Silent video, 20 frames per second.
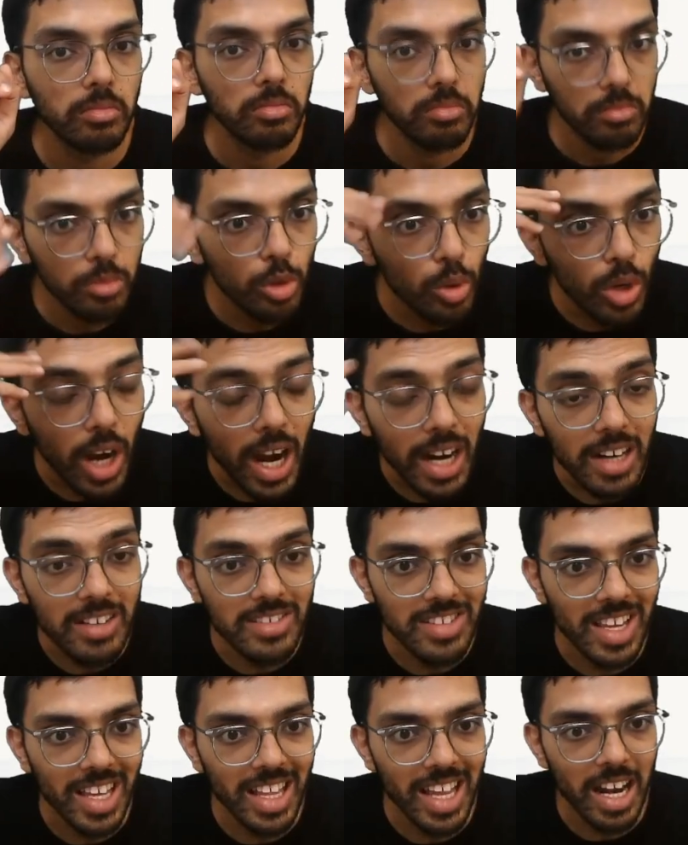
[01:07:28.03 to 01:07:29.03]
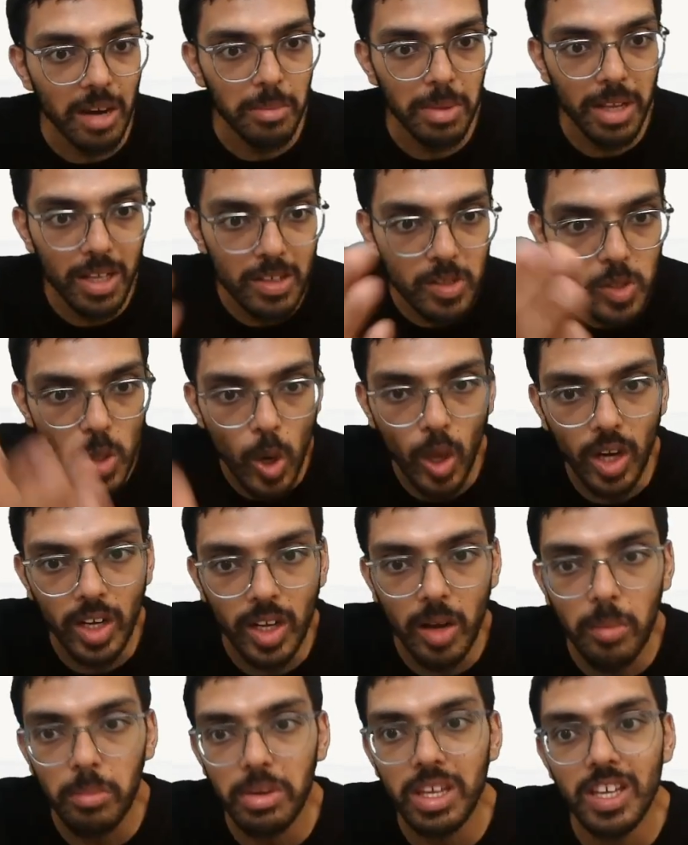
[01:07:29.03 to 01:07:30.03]
You can't say that, because your
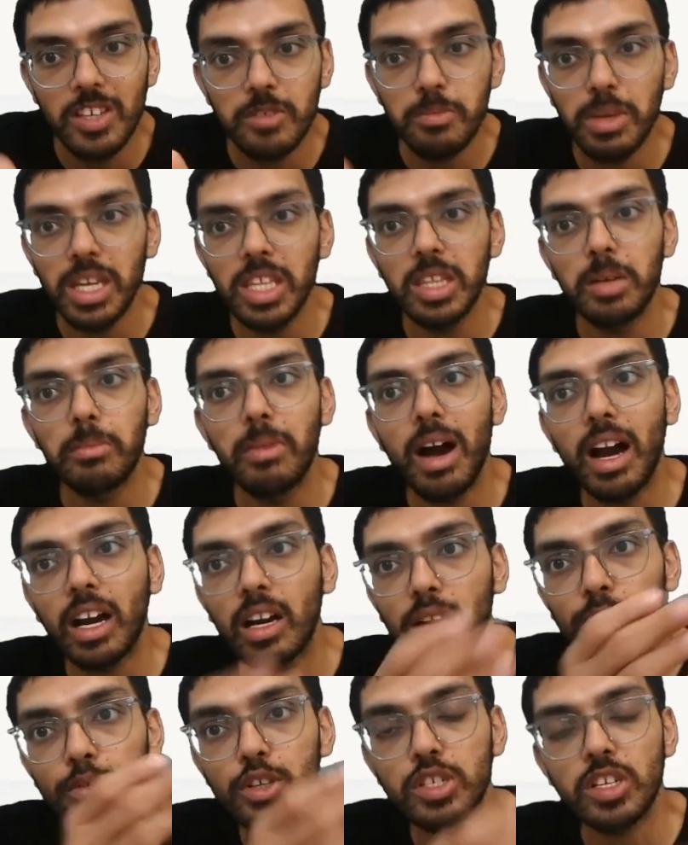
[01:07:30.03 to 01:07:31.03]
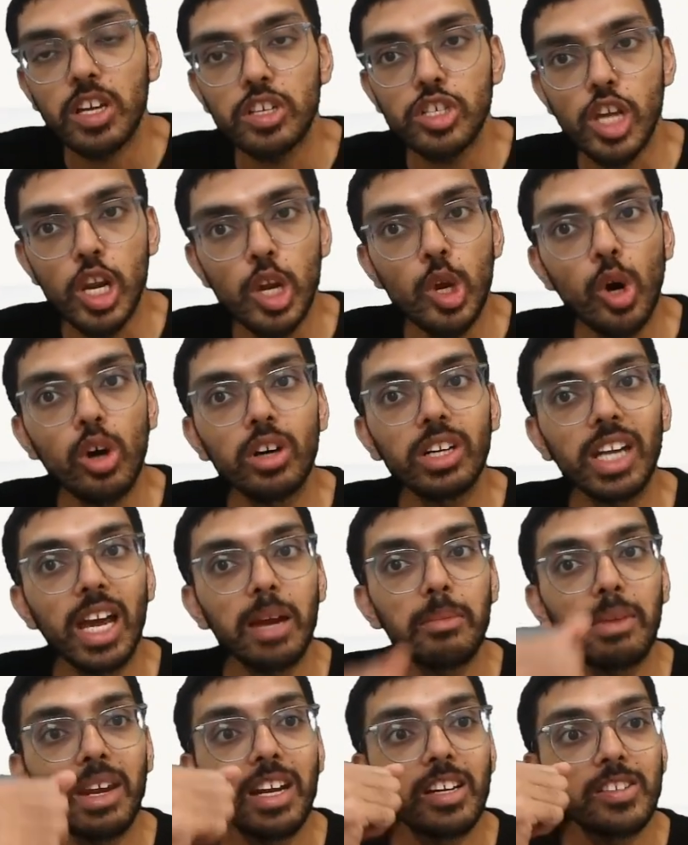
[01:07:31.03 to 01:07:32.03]
company has been in the market for such a long time
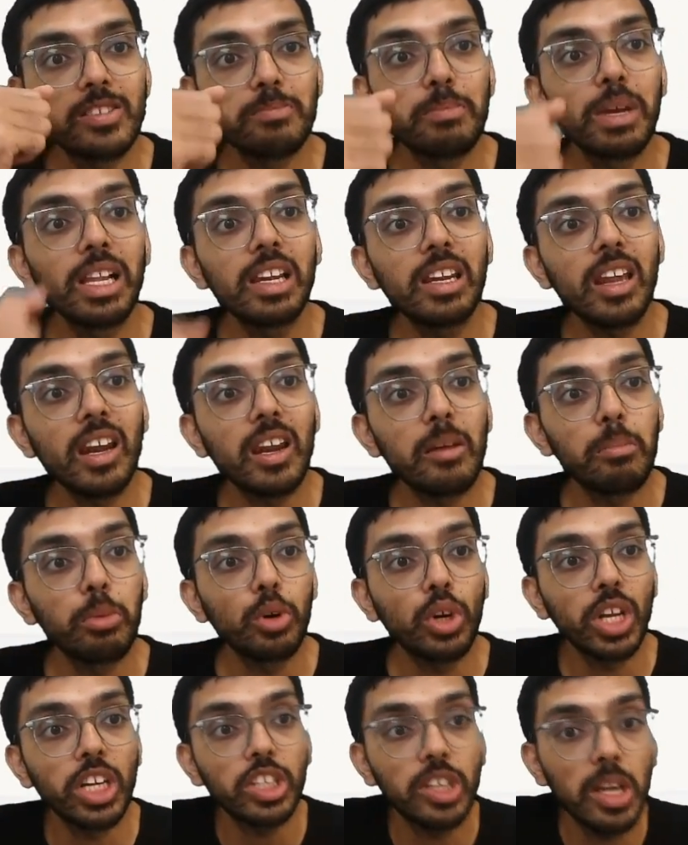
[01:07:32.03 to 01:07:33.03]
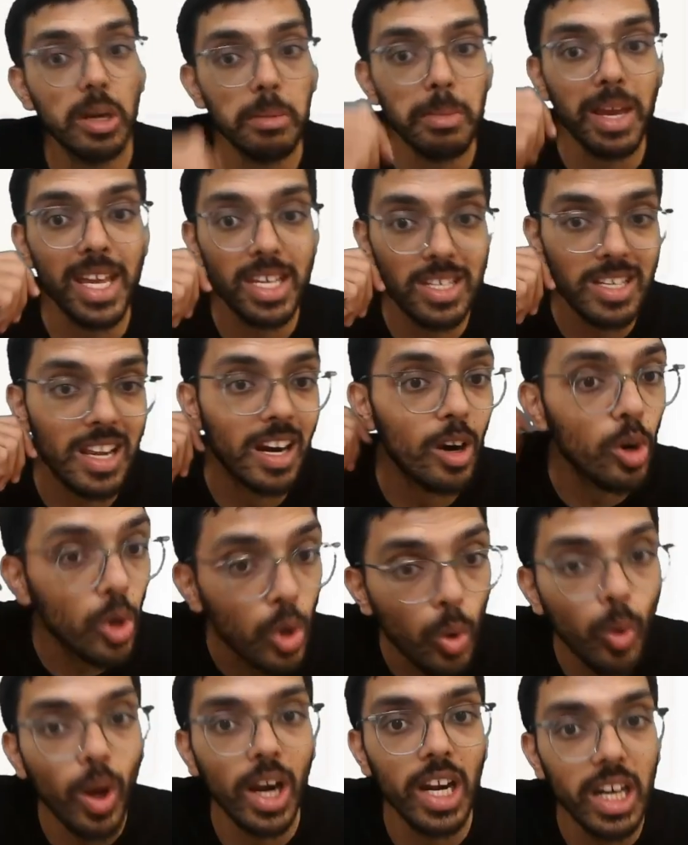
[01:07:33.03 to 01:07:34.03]
and it's built a reputation based around
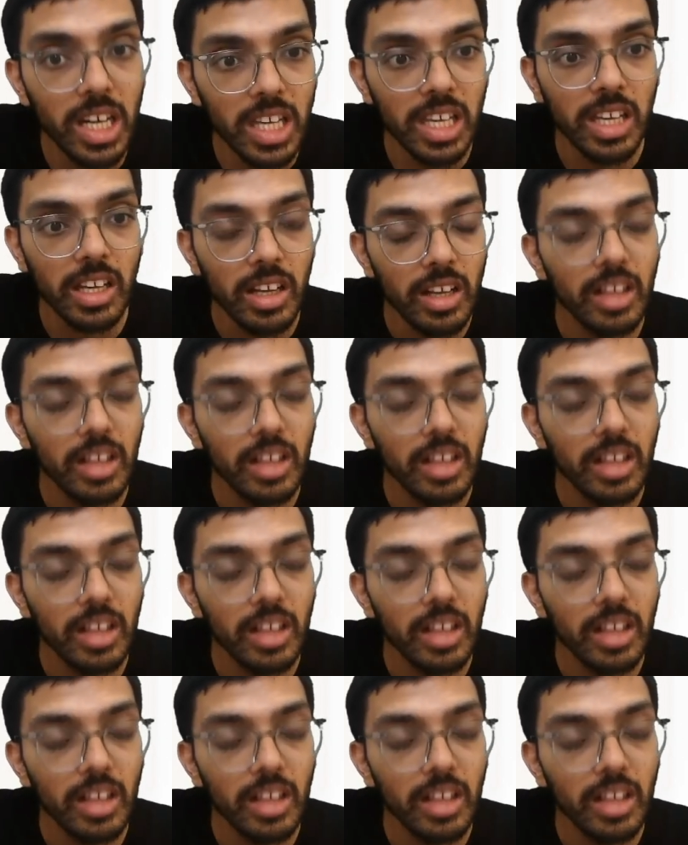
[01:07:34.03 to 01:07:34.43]
quality.